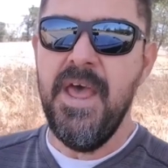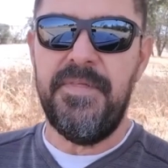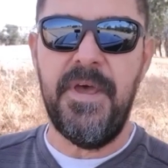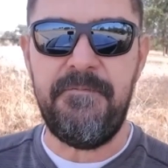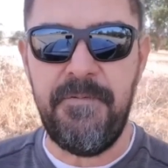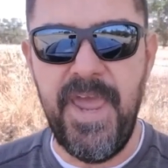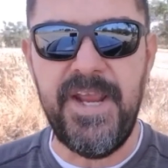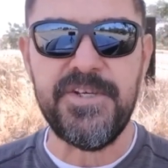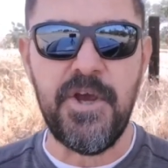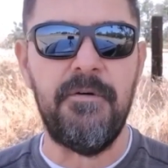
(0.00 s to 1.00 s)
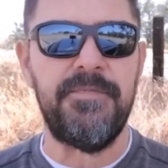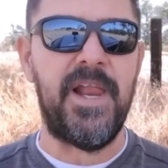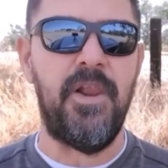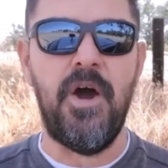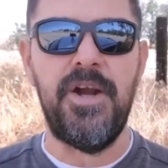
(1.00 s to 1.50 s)
The face of the
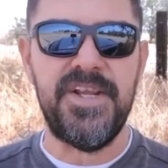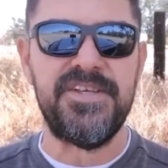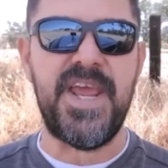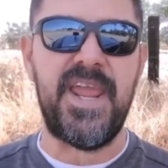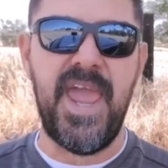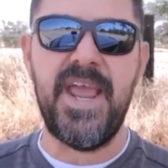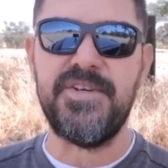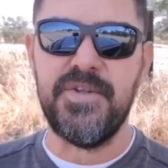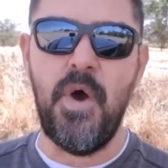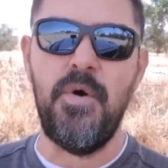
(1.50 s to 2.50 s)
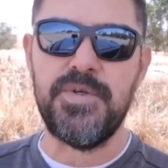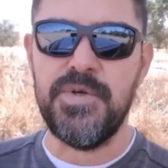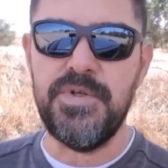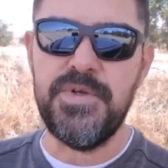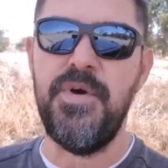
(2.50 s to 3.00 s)
Lord is against those
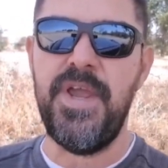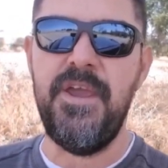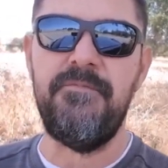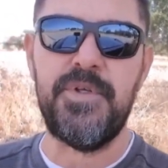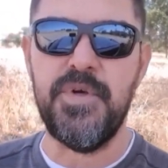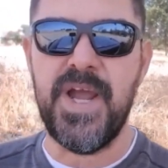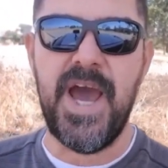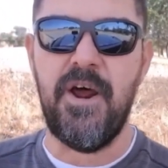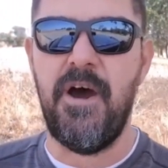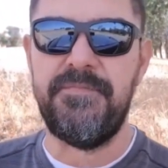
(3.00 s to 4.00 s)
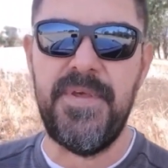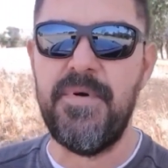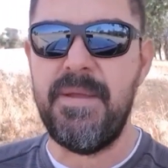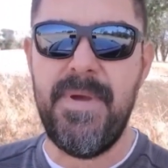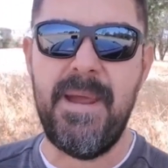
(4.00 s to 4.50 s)
who do evil to cut off the
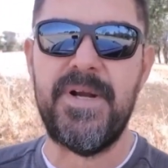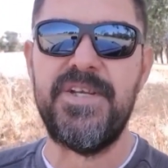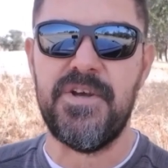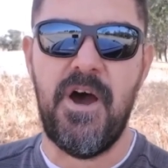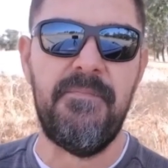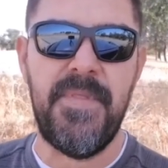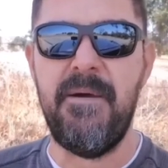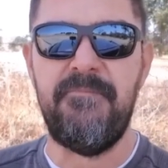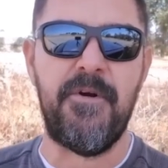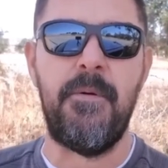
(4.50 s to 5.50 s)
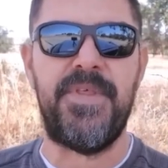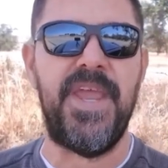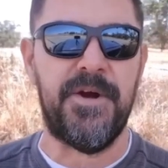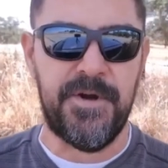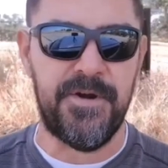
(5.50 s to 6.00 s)
remembrance of them from the
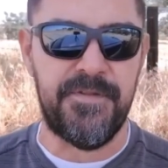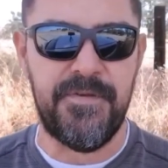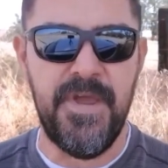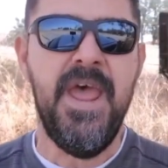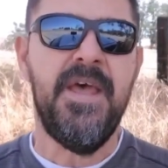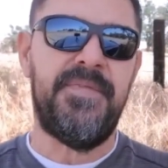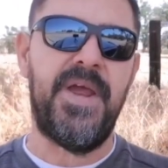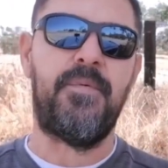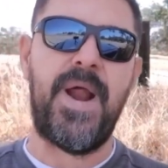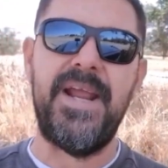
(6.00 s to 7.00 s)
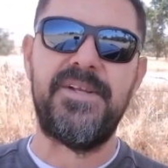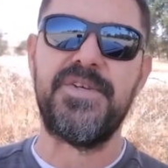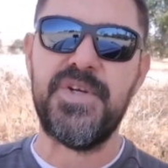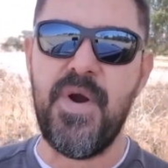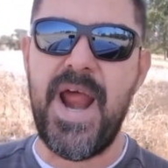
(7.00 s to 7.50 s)
earth. The
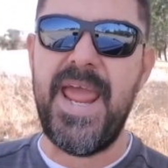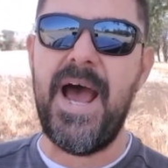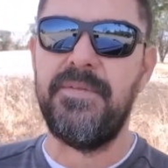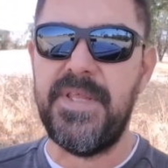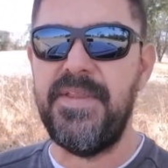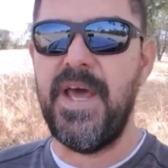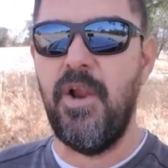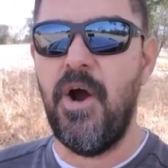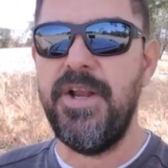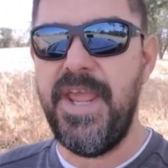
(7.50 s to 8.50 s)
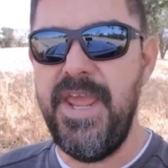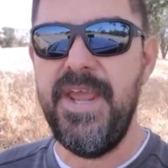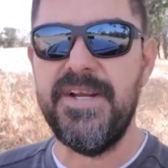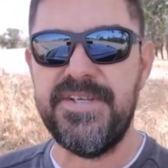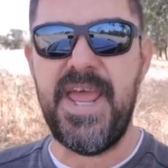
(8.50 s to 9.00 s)
righteous cry out and the Lord
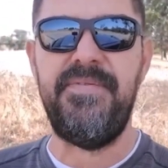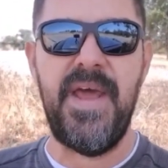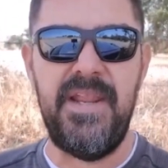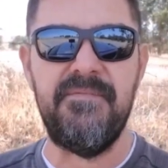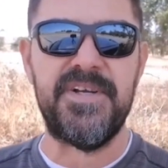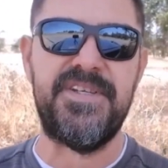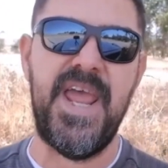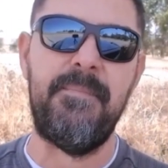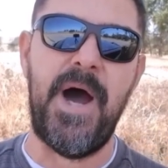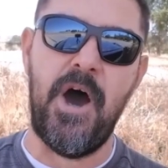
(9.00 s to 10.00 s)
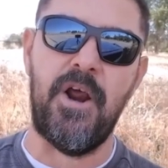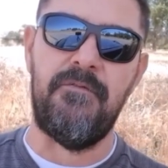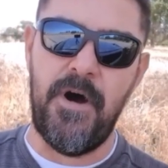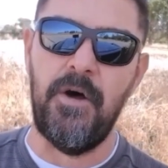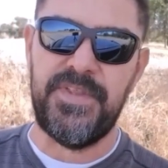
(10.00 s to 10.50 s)
hears and delivers them out of
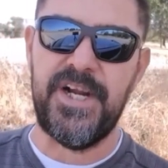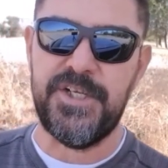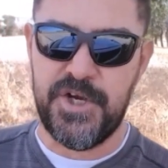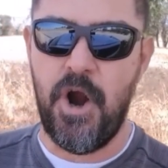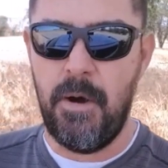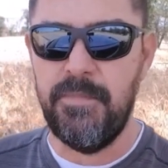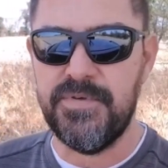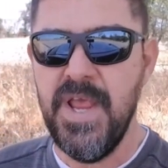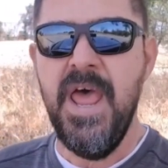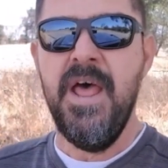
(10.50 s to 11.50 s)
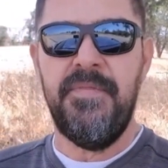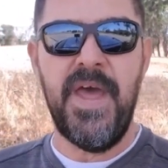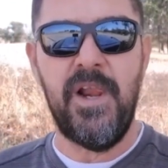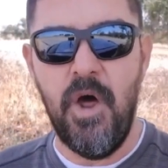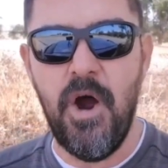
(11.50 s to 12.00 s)
all their troubles. The
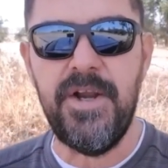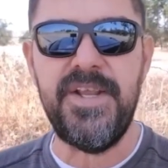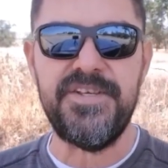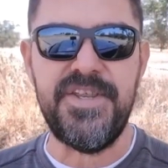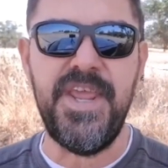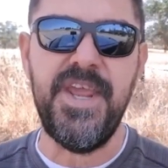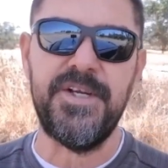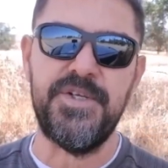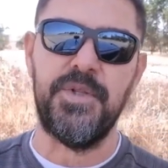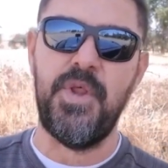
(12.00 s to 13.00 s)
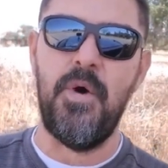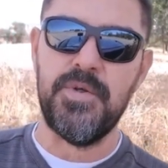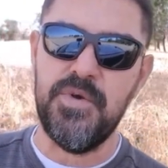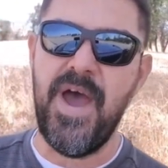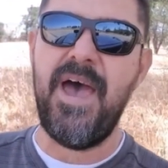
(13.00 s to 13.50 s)
Lord is near to those
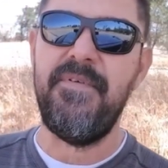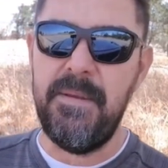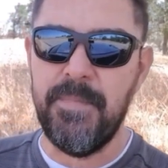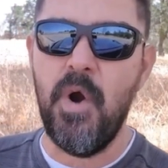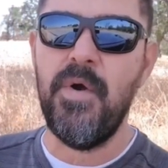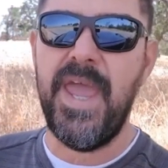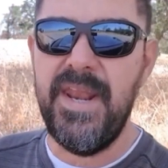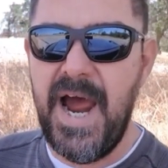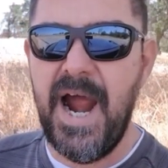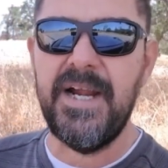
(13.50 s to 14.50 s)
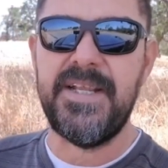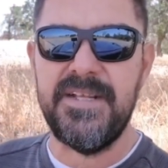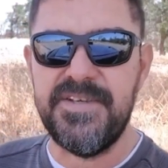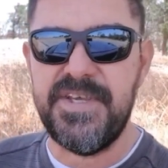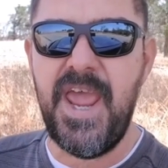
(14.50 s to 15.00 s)
who have a broken heart and
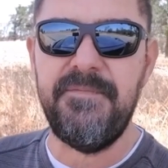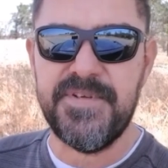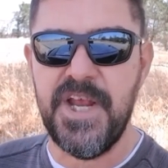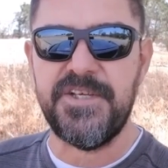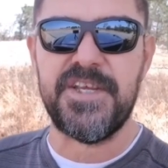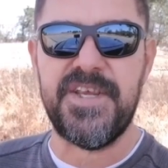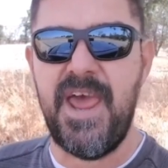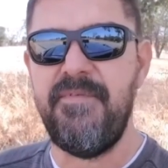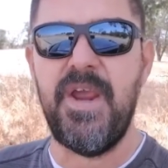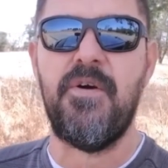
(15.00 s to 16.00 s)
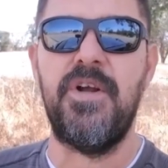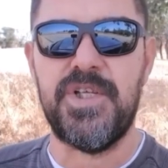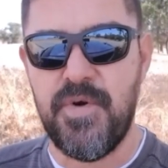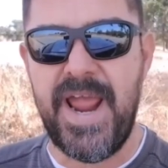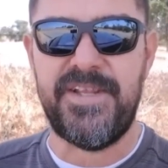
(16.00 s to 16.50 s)
saves such as have a
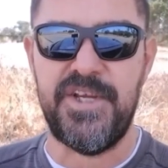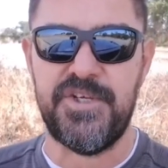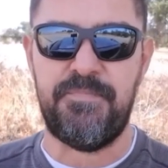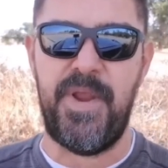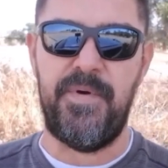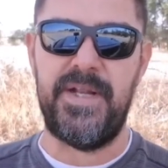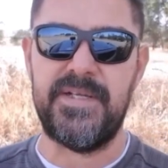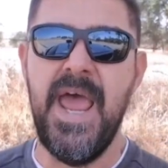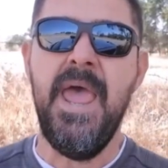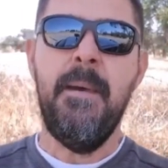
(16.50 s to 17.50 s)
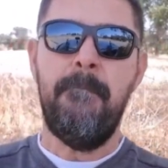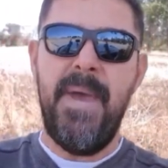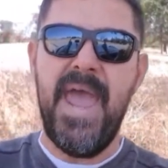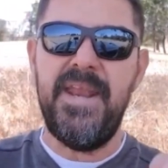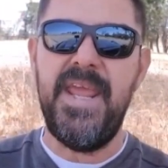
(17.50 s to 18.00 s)
contrite spirit.
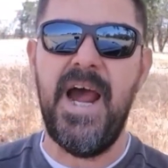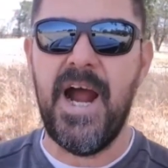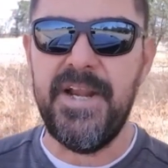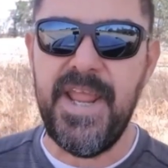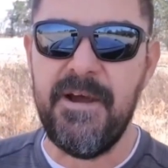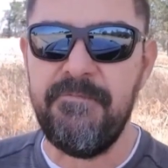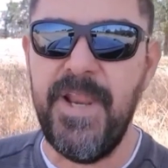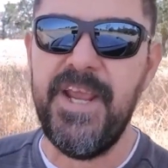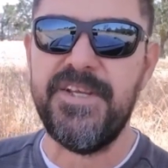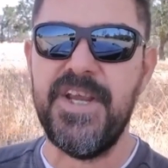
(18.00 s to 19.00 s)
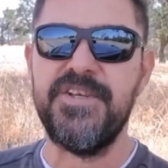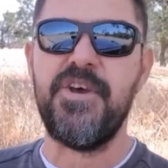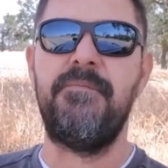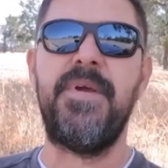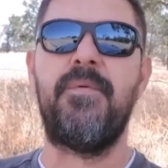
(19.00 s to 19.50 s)
Many are the the afflictions
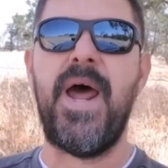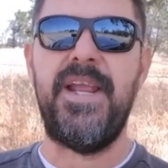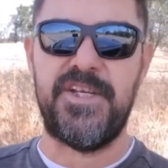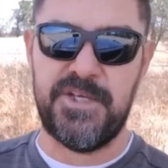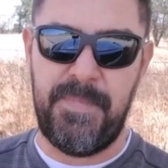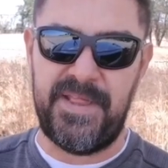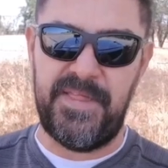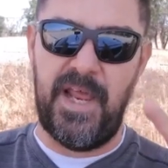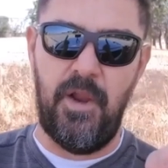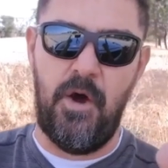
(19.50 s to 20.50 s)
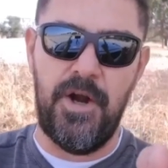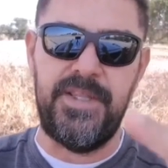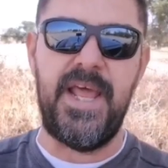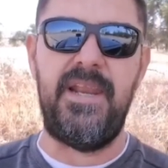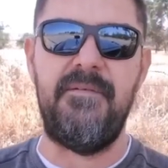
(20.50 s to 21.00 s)
of the righteous, but the Lord
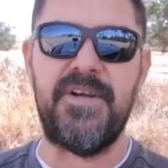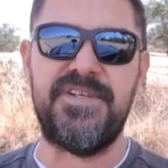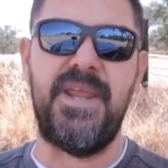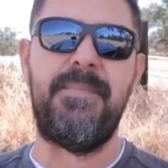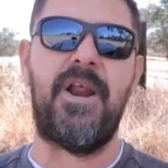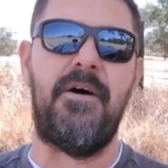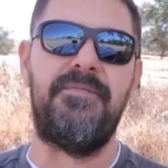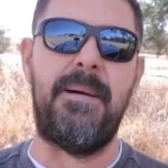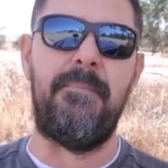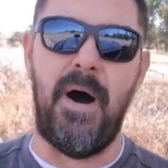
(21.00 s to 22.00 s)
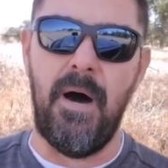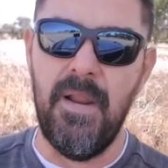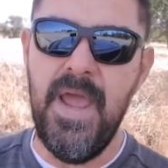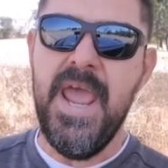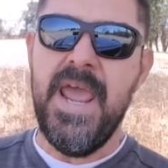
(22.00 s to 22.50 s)
delivers him out of them all.
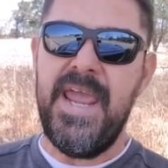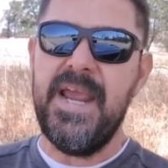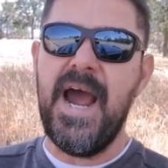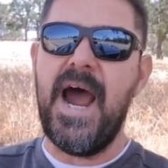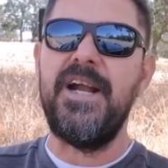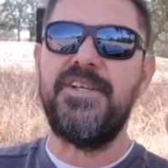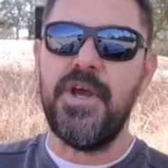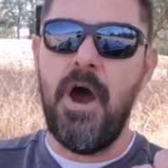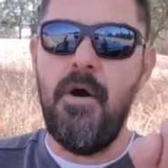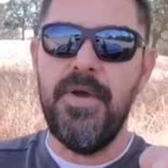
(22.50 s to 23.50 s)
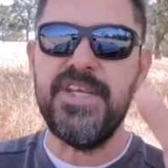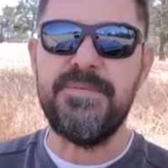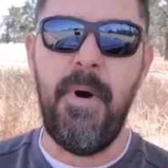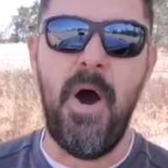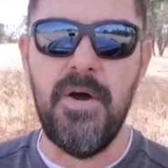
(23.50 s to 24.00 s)
He guards all his
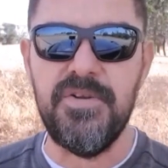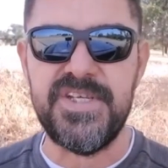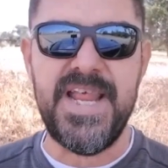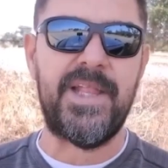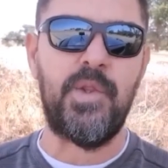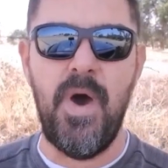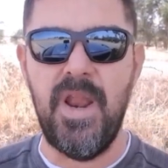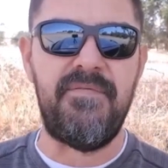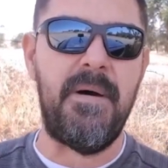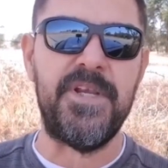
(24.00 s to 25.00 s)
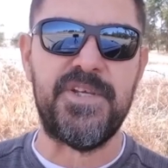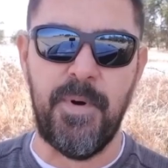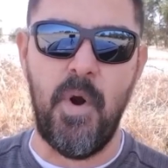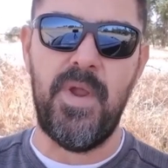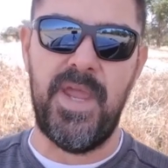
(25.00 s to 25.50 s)
bonds, not one of them is
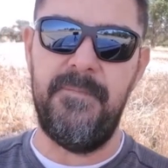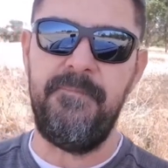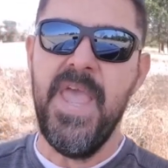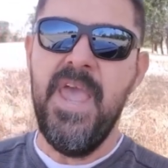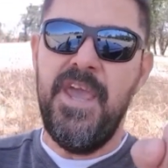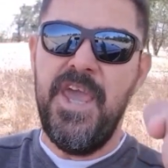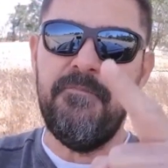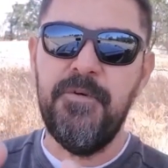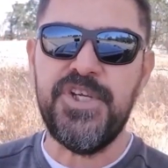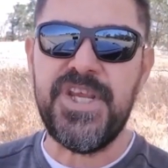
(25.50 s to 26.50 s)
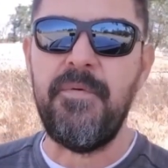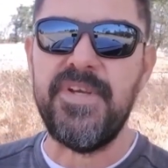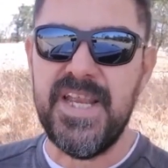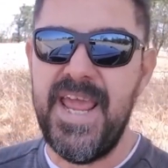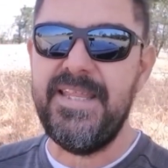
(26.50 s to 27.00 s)
broken. Evil shall
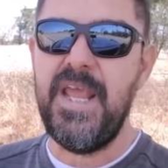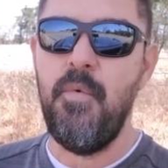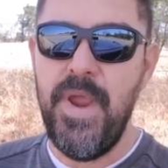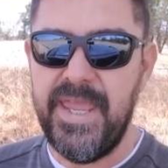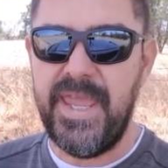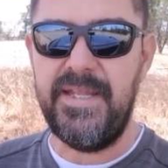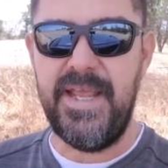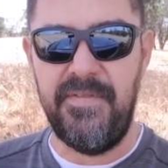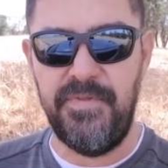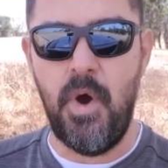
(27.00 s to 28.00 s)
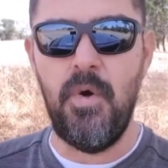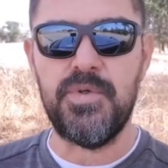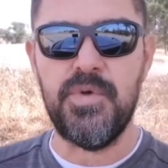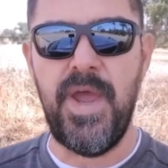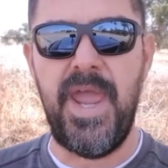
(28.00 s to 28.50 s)
slay the wicked, and those
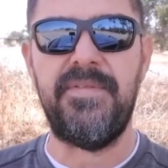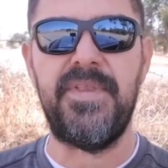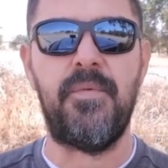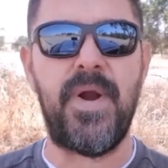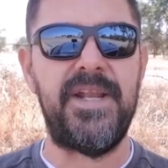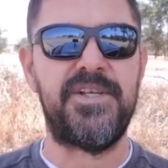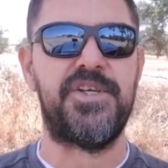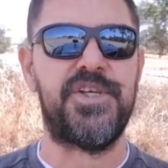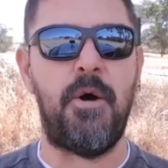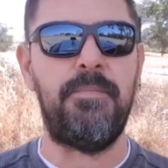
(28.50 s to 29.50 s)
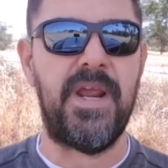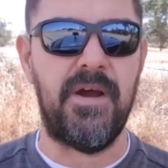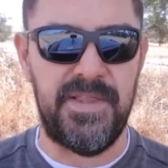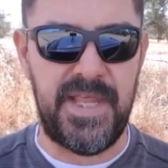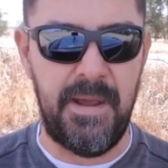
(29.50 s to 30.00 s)
who hate the righteous shall be
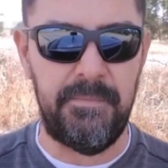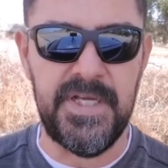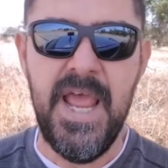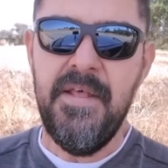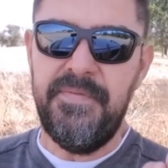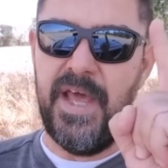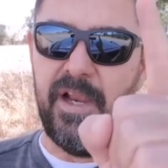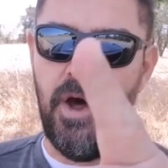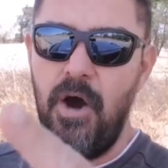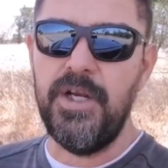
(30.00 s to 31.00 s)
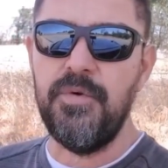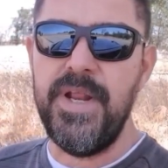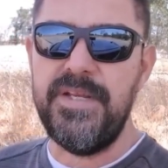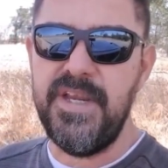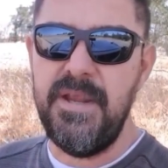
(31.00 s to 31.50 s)
condemned. The Lord
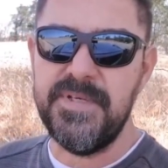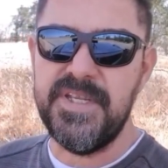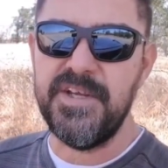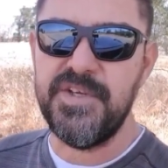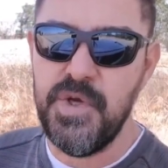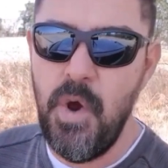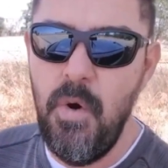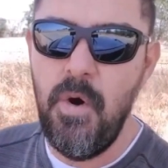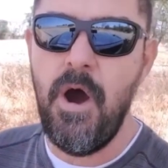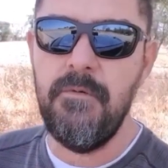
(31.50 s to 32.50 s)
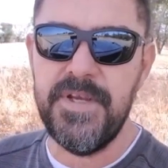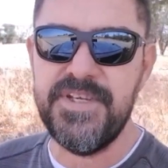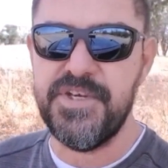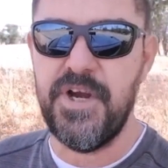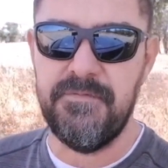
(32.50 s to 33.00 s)
redeems the soul of his
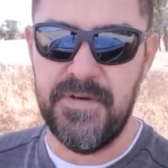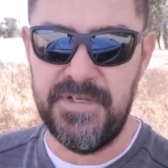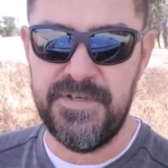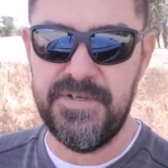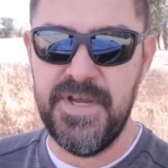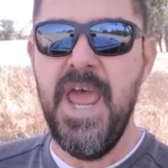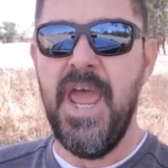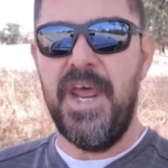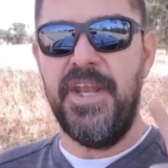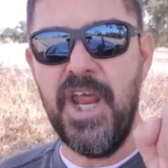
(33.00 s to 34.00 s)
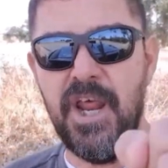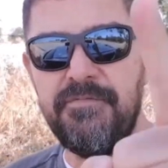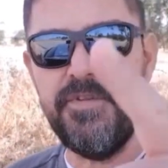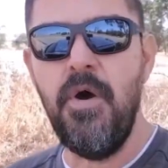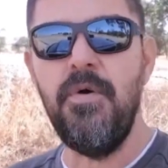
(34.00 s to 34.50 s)
servants, and none
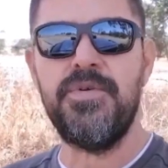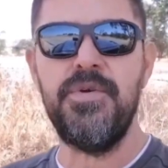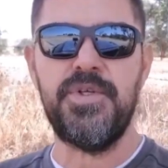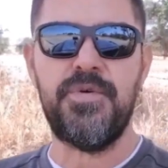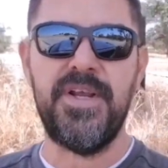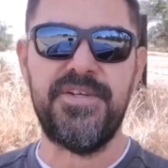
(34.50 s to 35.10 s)
of those who trust